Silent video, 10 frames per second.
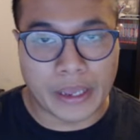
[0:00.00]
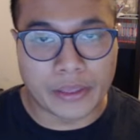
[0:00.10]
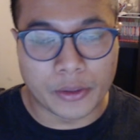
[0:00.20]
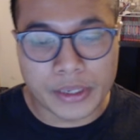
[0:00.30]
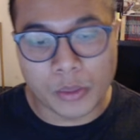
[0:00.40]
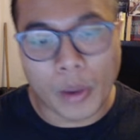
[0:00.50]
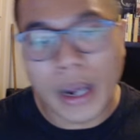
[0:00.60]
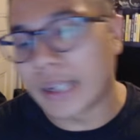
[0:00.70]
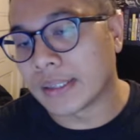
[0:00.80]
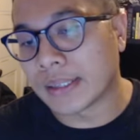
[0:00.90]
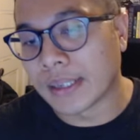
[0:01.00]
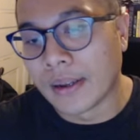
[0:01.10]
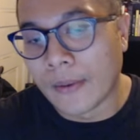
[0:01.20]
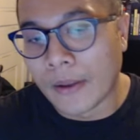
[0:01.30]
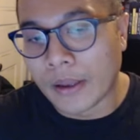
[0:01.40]
And the reason why is
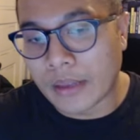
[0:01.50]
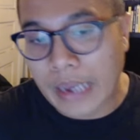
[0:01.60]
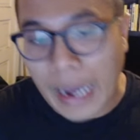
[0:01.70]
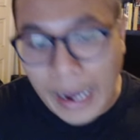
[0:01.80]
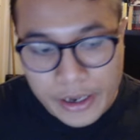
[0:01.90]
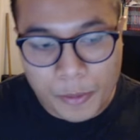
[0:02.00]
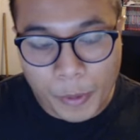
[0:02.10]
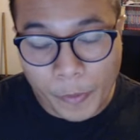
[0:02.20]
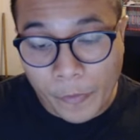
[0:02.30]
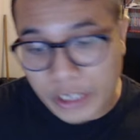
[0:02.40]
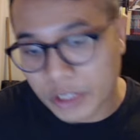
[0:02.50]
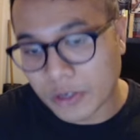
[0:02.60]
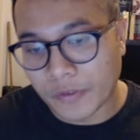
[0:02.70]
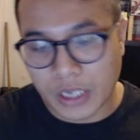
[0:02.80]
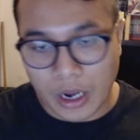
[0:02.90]
they hire
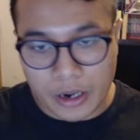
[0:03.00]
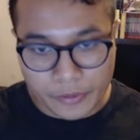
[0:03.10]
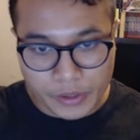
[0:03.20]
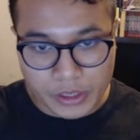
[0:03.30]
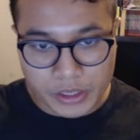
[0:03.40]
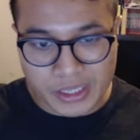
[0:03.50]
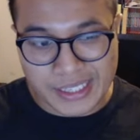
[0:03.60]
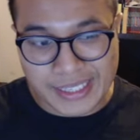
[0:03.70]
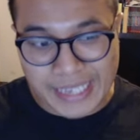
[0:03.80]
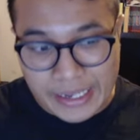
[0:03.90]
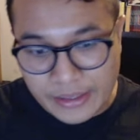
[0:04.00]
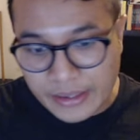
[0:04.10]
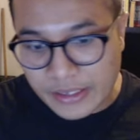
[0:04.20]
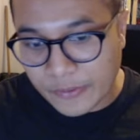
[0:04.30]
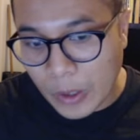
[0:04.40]
professional photographers to take
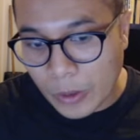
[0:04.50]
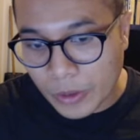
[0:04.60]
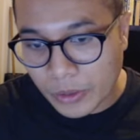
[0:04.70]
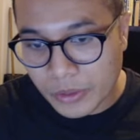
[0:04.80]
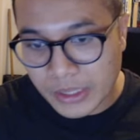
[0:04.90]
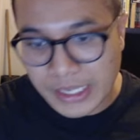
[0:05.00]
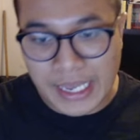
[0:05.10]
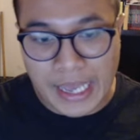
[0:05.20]
these photos,